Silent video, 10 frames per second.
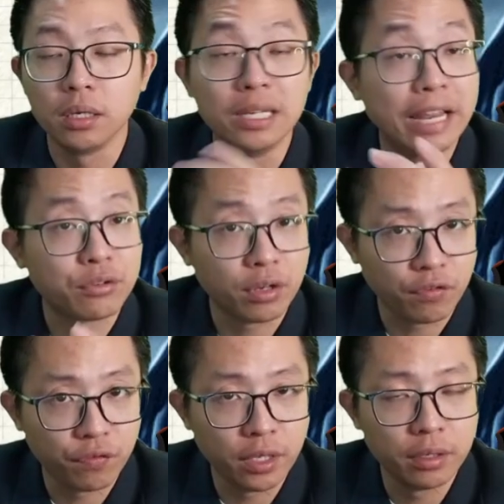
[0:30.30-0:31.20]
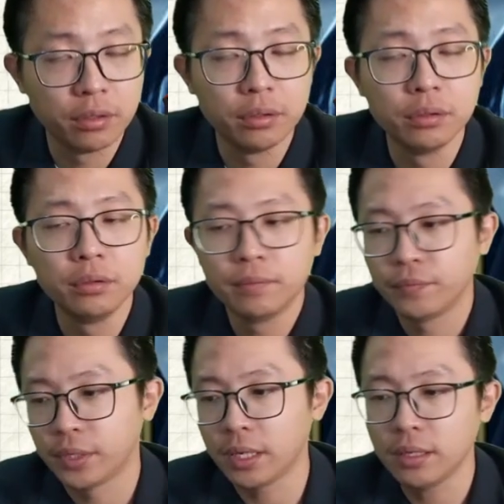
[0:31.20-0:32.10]
electric field.
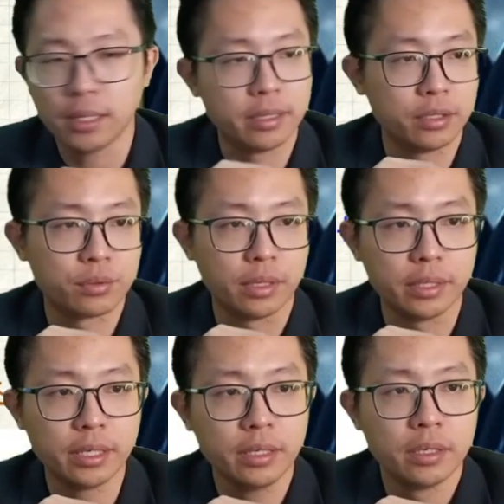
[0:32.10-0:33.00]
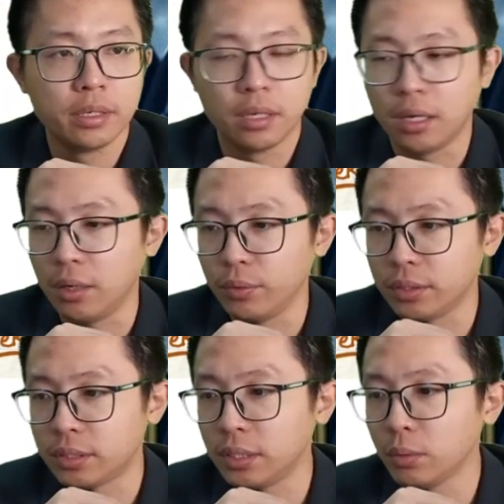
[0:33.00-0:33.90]
Okay, like this one. Yeah,
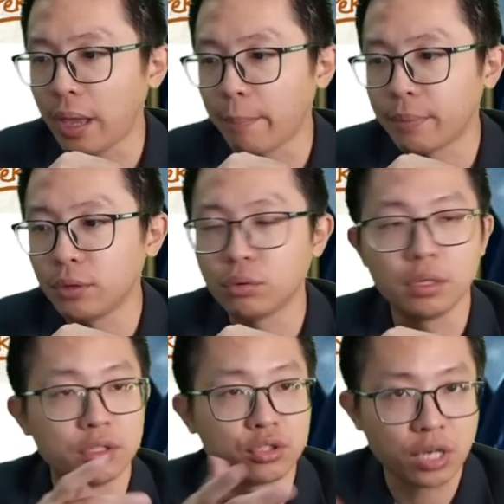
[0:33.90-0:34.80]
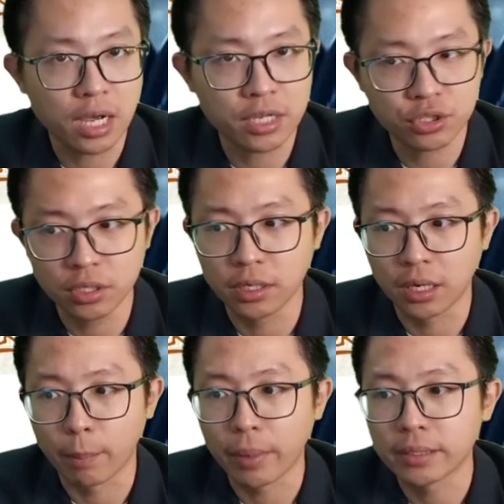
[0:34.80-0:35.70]
we see what happened to the charge in the
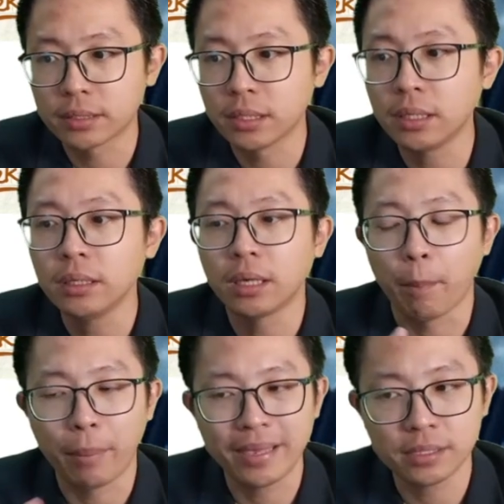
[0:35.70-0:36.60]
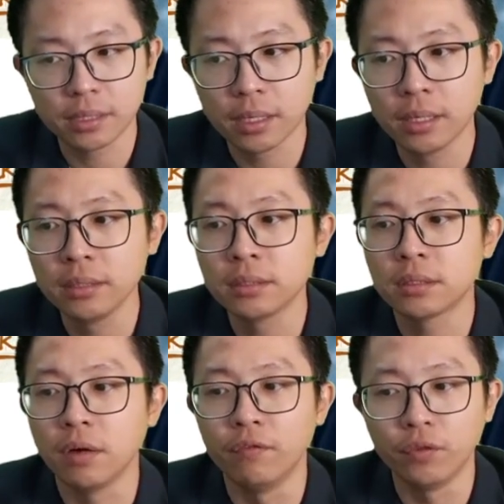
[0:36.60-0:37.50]
capacitor,
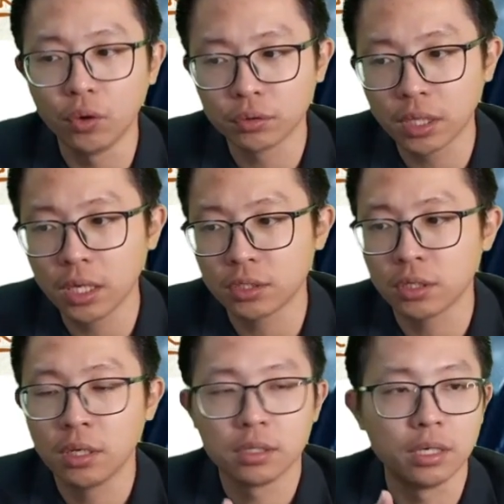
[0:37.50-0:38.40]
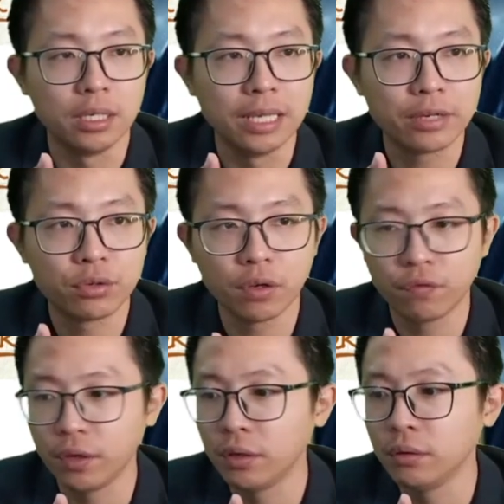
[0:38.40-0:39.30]
capacitance, the voltage, the electric
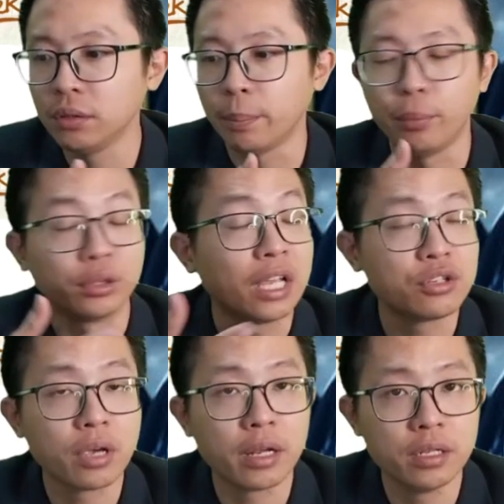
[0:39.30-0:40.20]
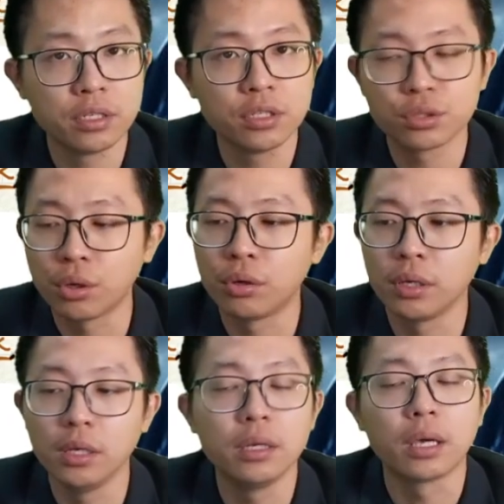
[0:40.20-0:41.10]
field, the potential energy
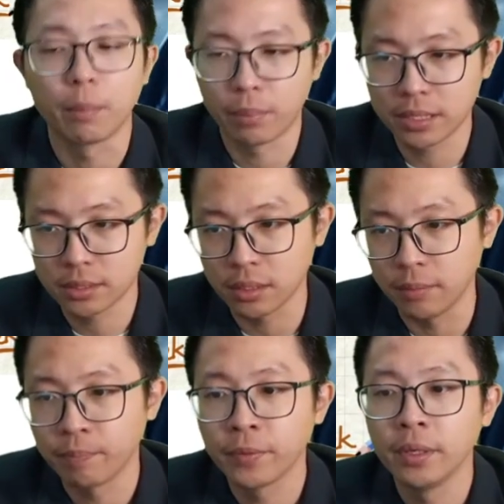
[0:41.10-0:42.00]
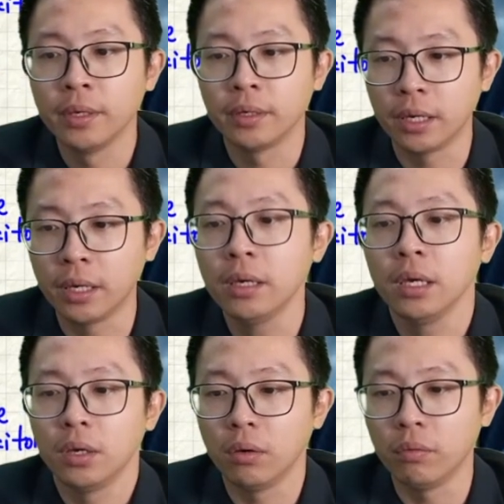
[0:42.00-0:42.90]
stored in the capacitor. Okay,
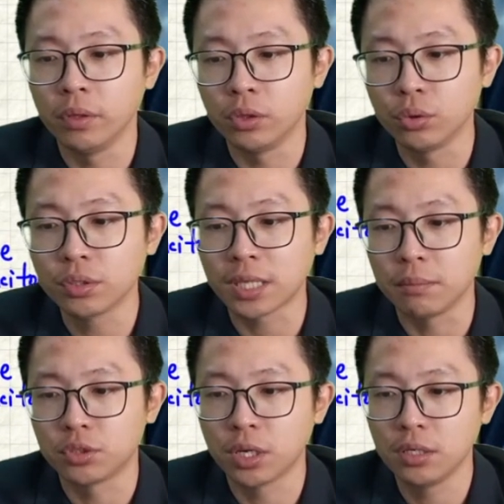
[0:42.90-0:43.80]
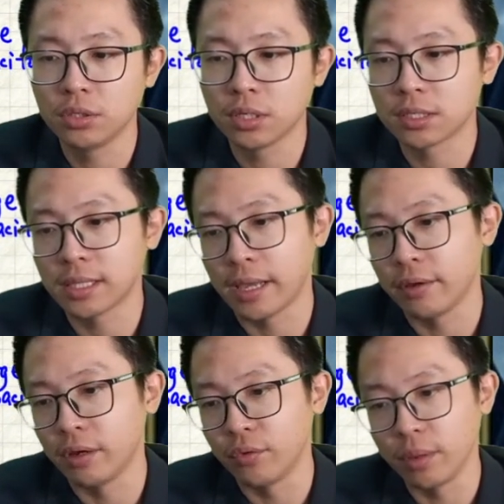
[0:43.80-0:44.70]
if we do some changes
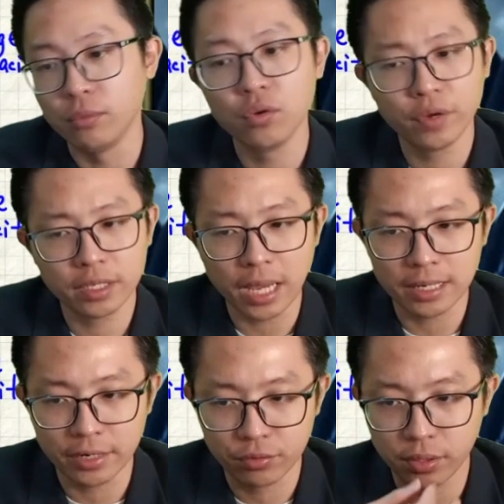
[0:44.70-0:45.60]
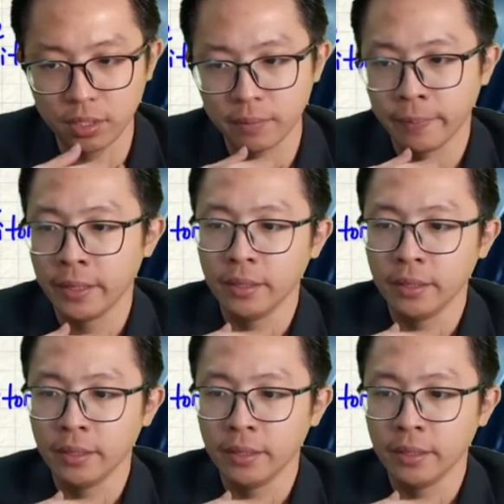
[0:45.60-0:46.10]
like removing dielectric,